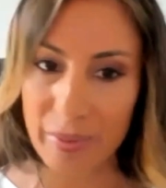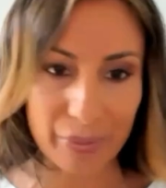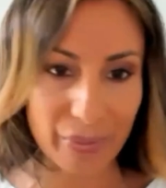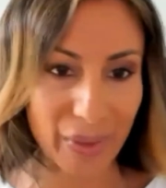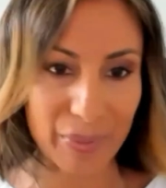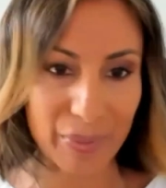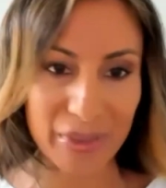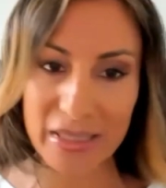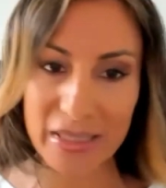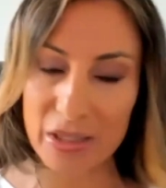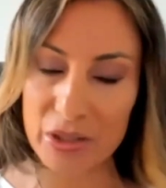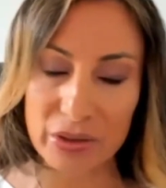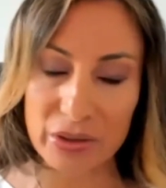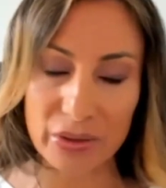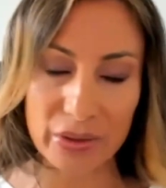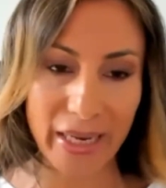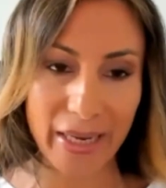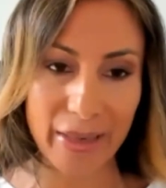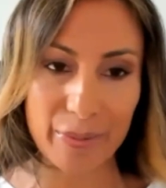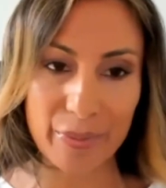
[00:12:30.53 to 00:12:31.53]
maybe
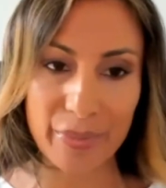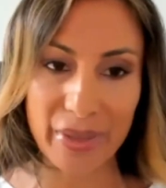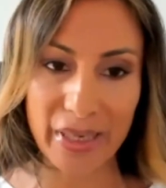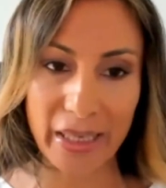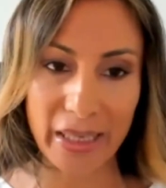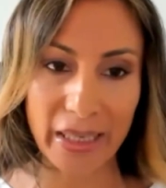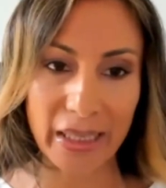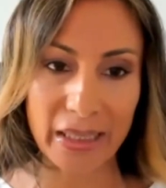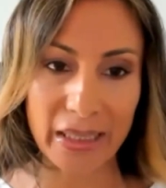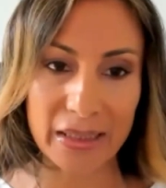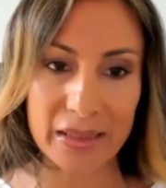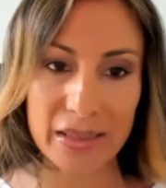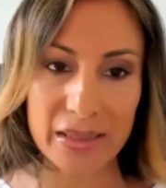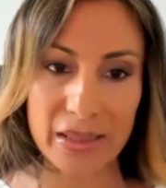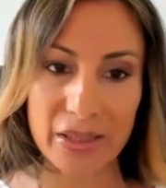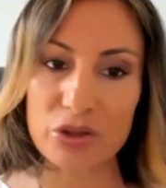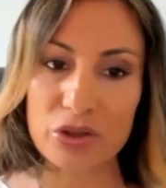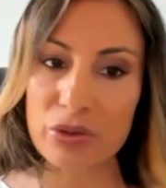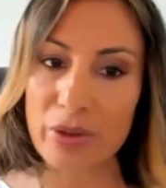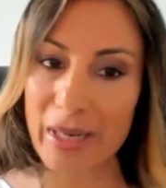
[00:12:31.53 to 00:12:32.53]
digital campaigns
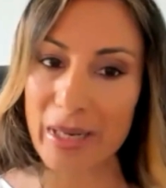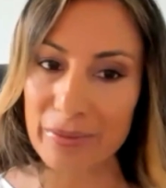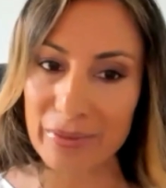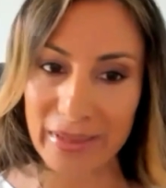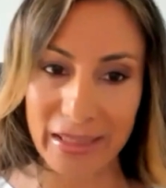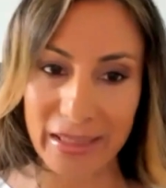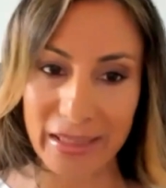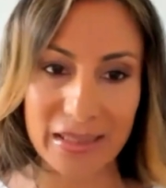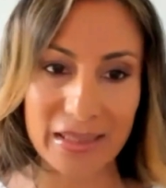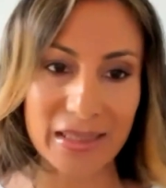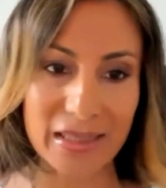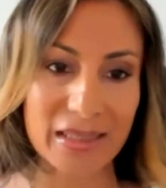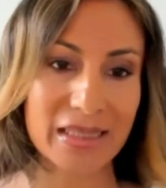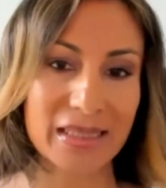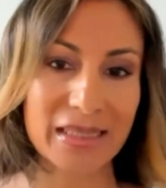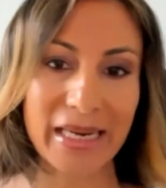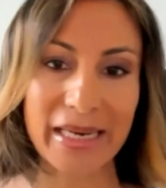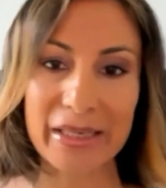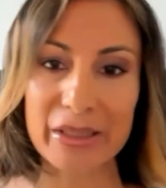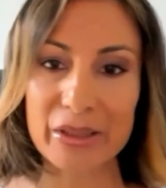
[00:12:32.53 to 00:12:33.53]
that drive leads and
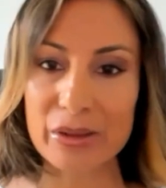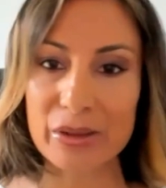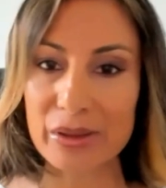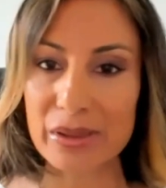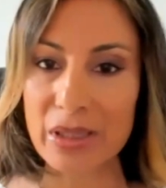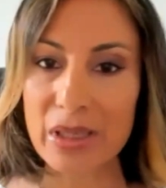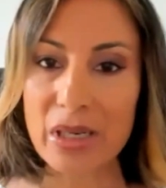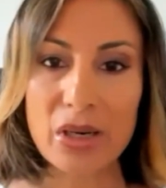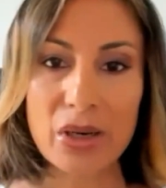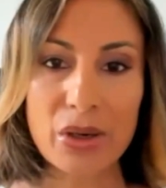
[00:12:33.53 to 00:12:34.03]
sales,